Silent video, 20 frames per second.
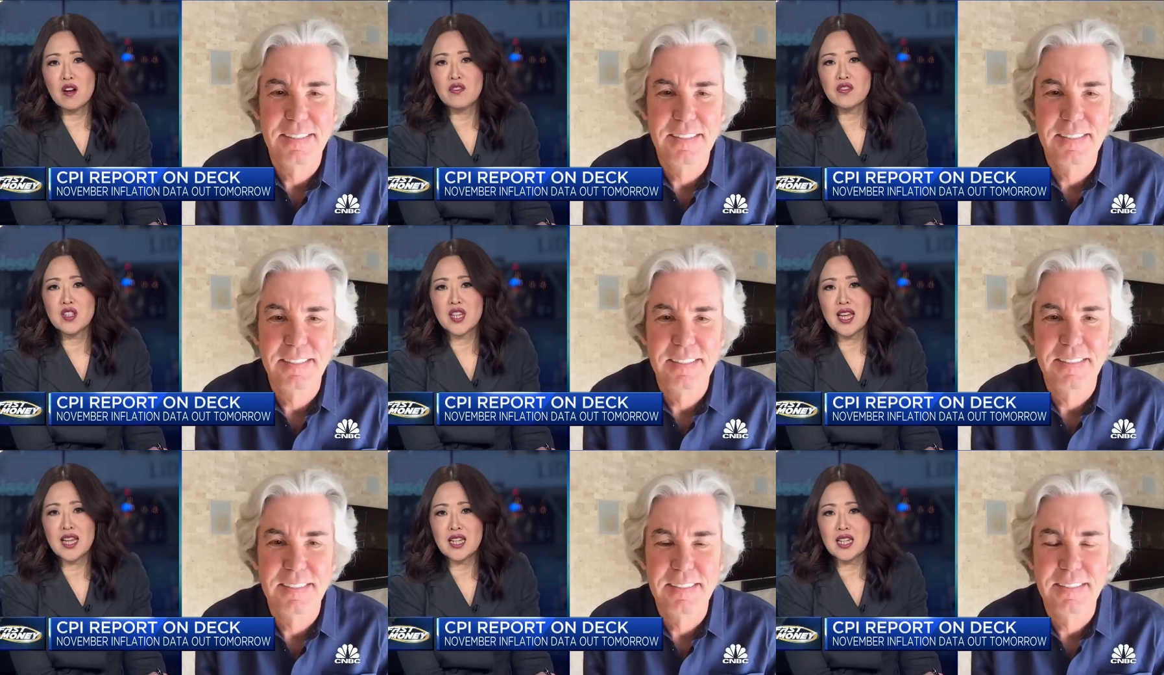
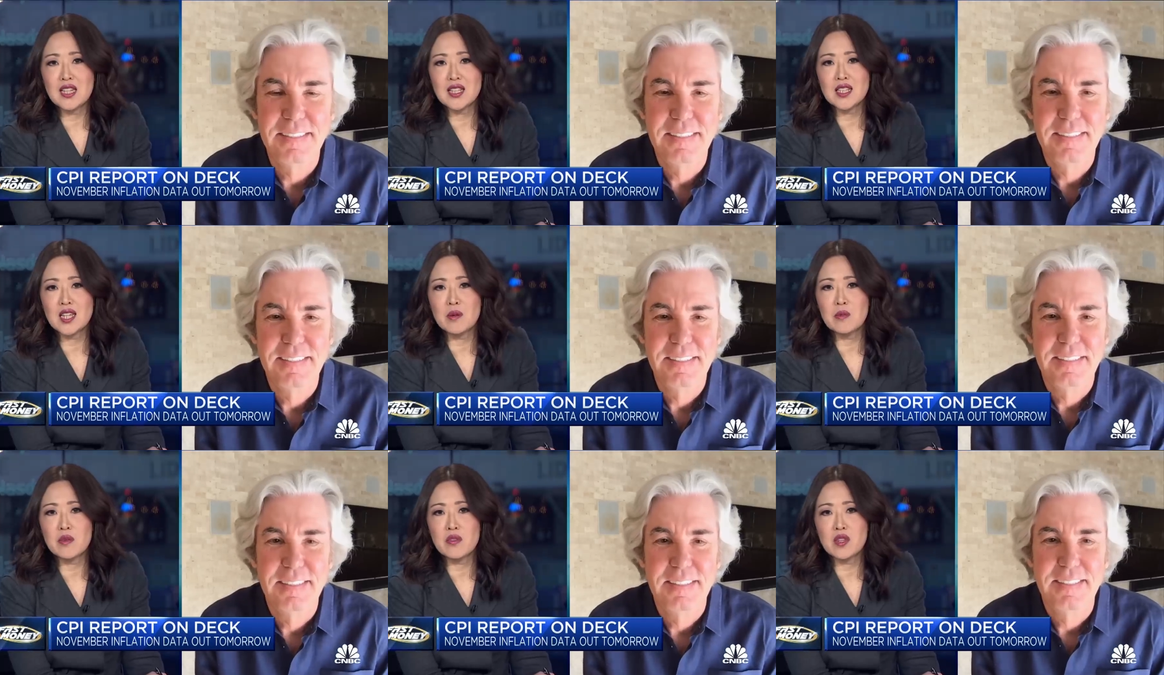Speaker 1: of taking
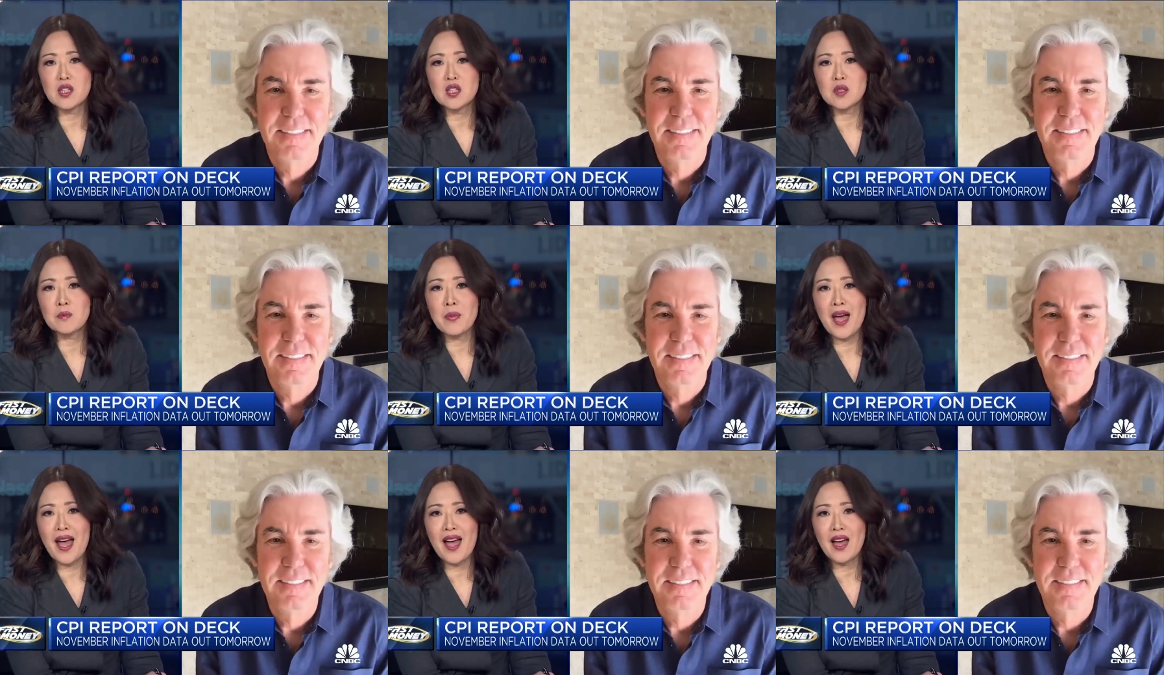some of
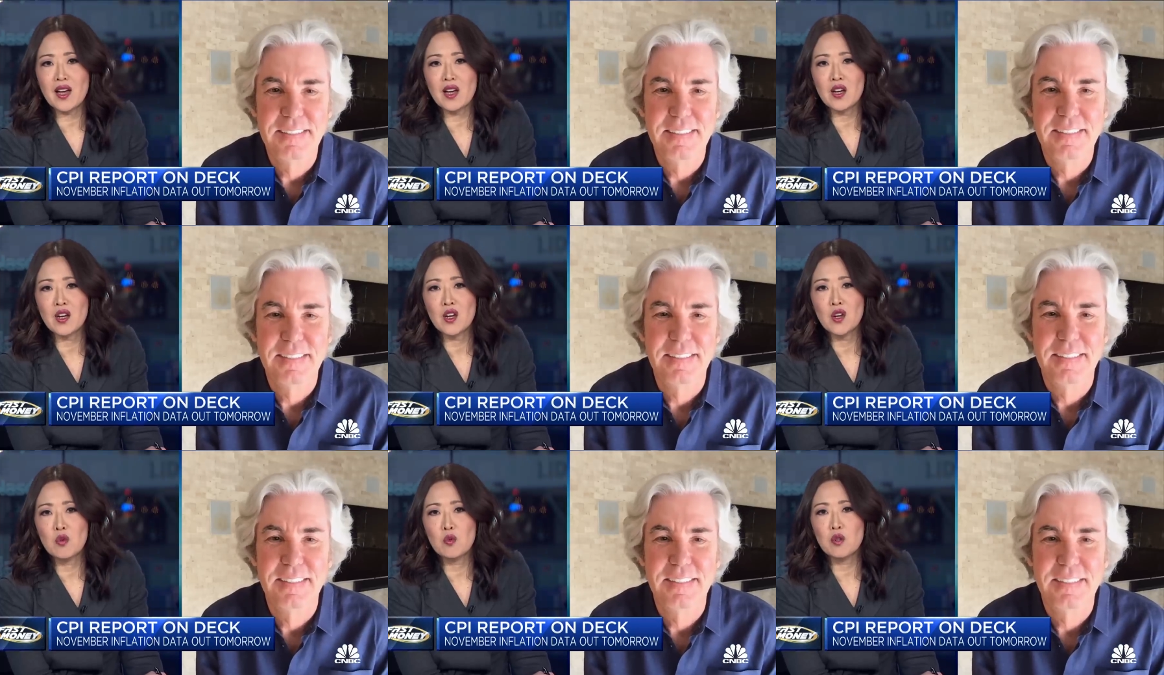this
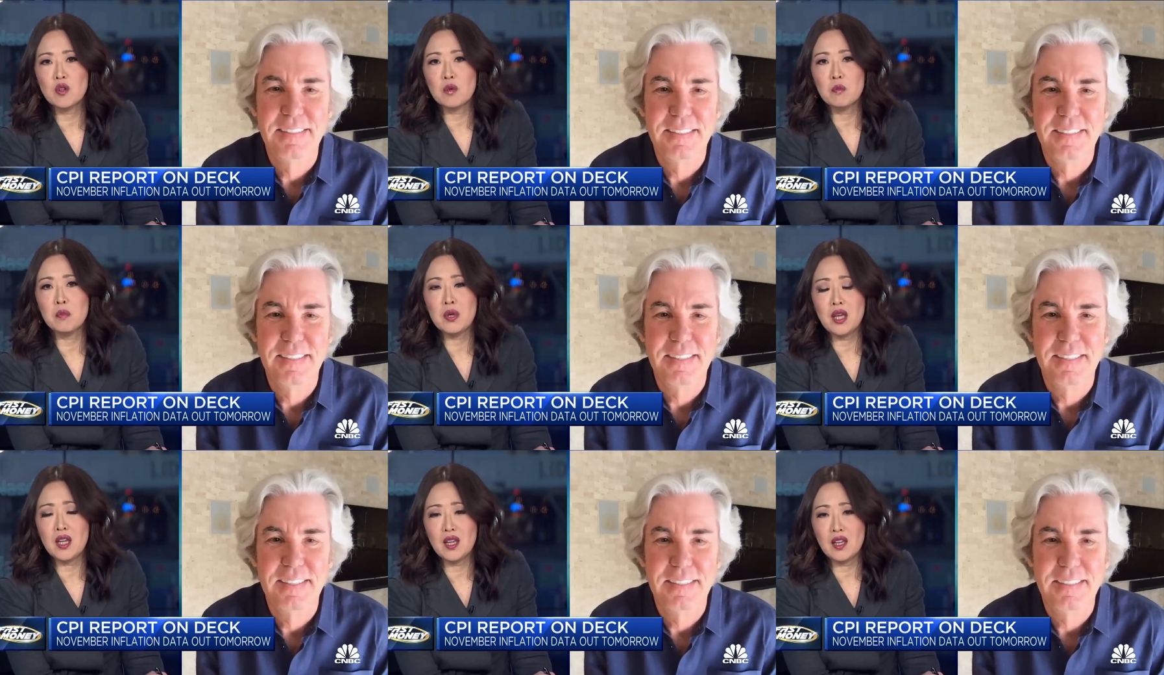back will
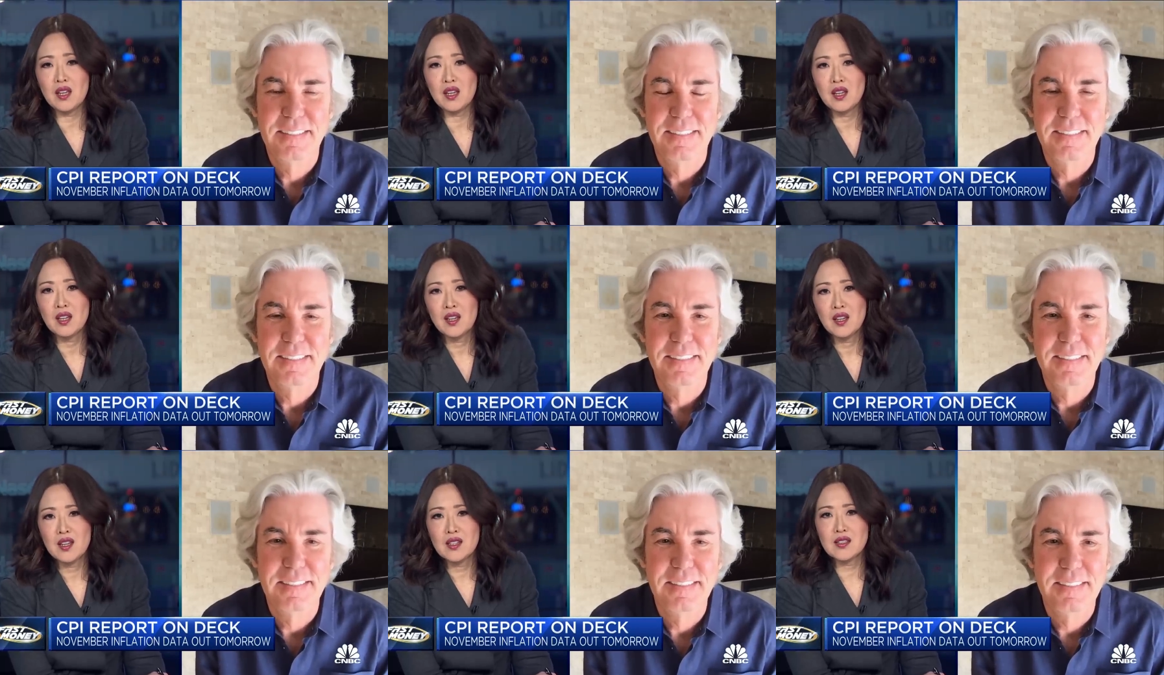be.
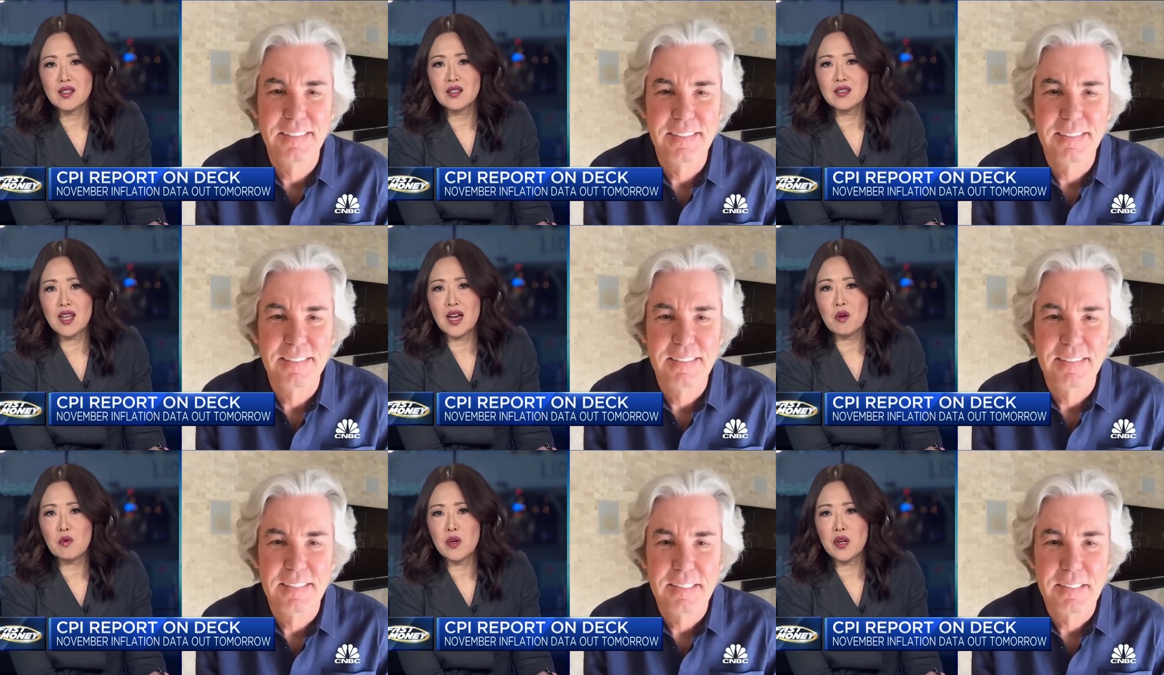Is
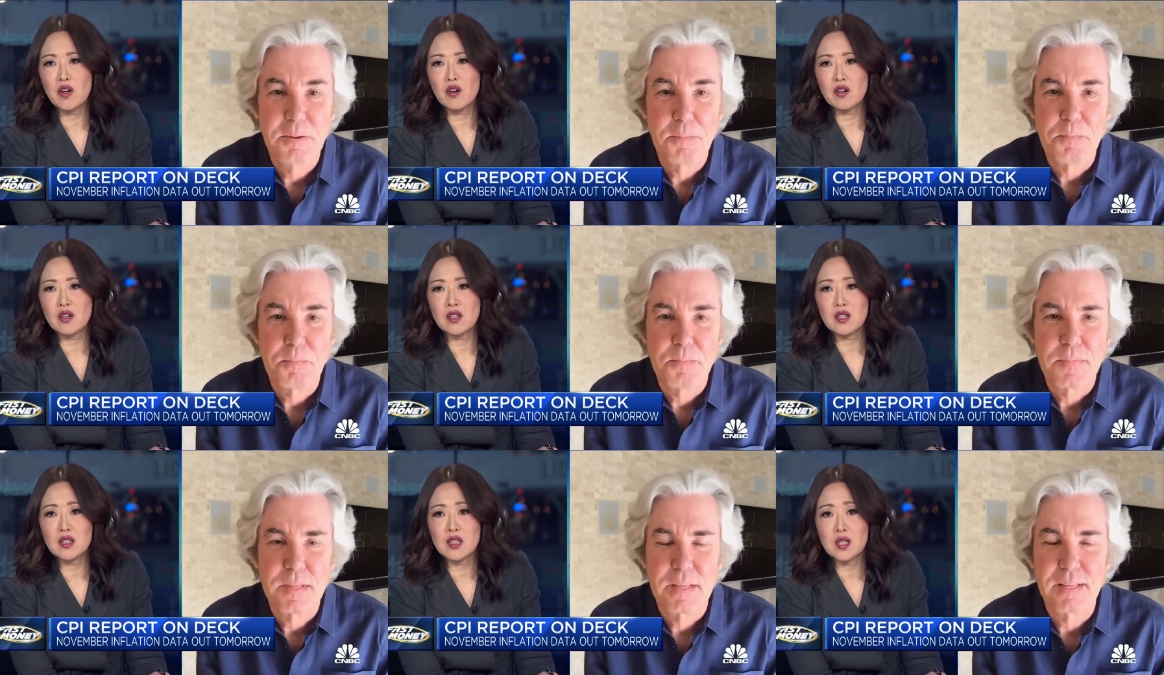it that we
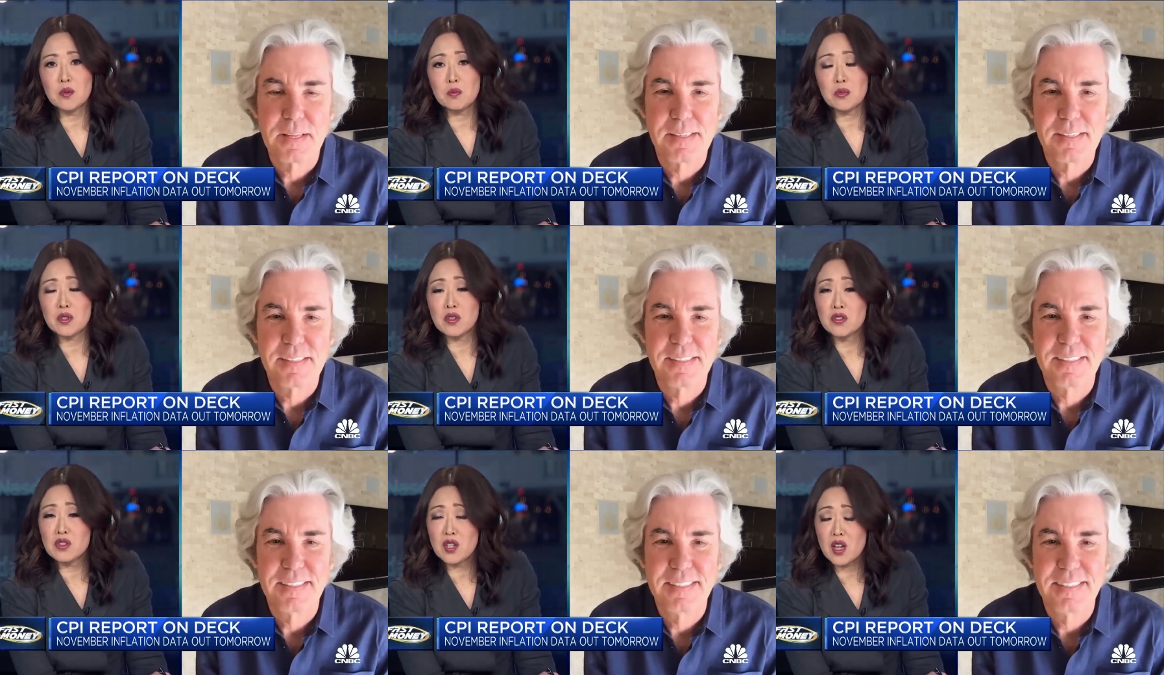are in a deep
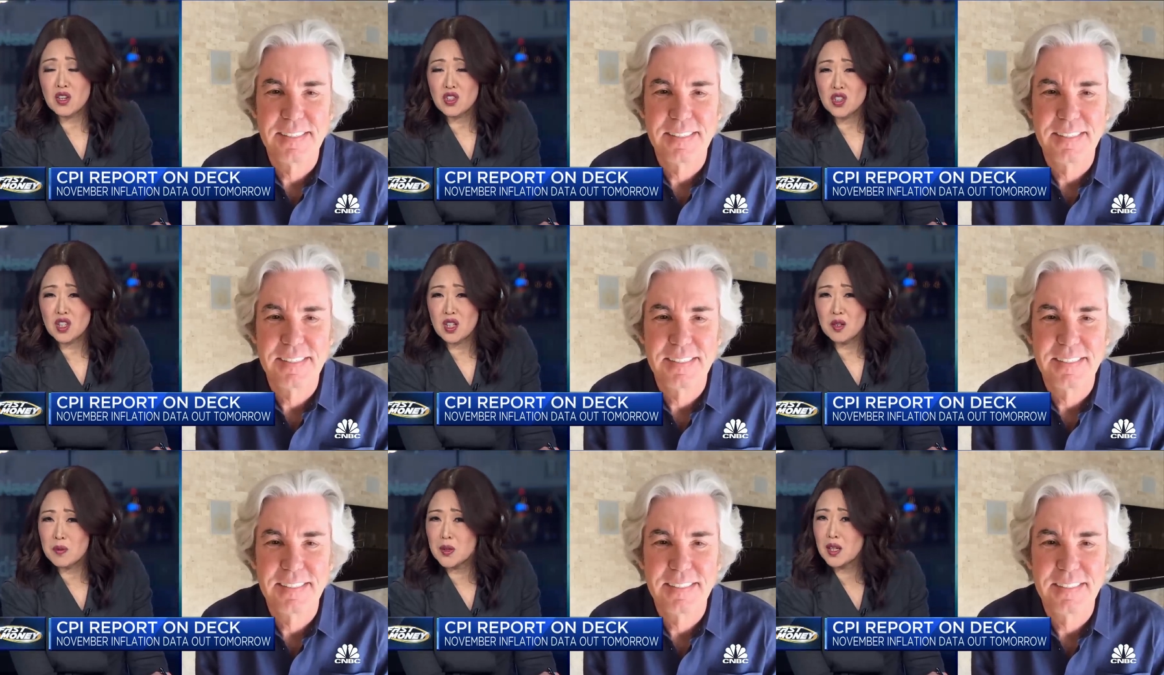
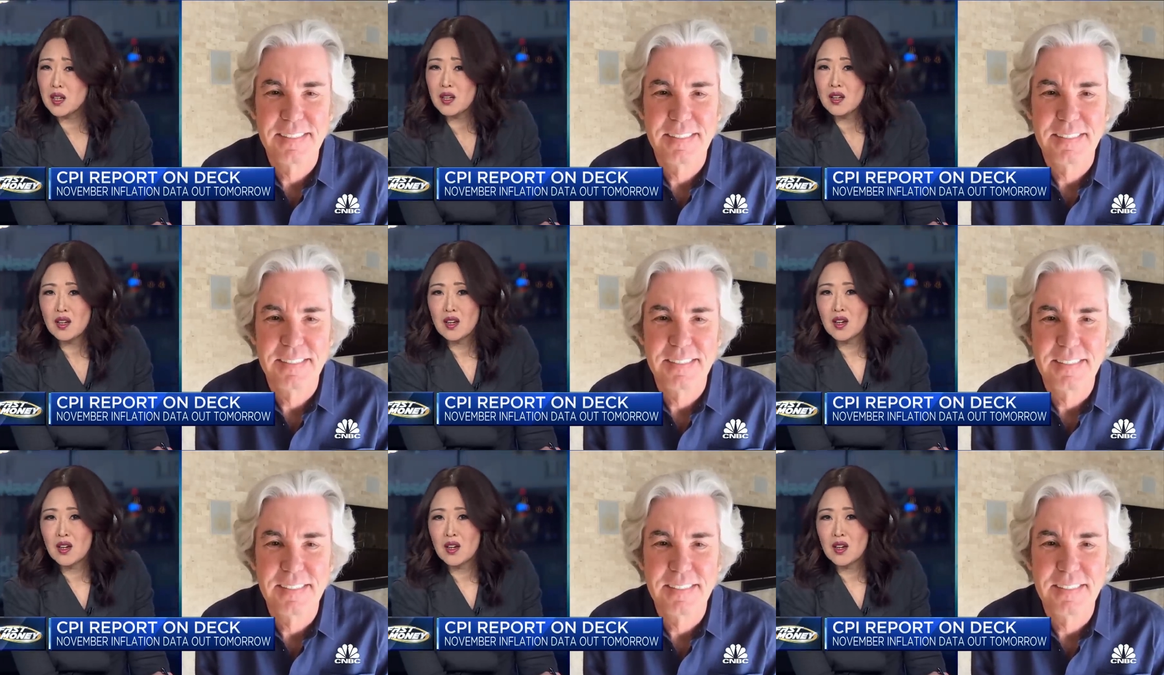recession? I mean,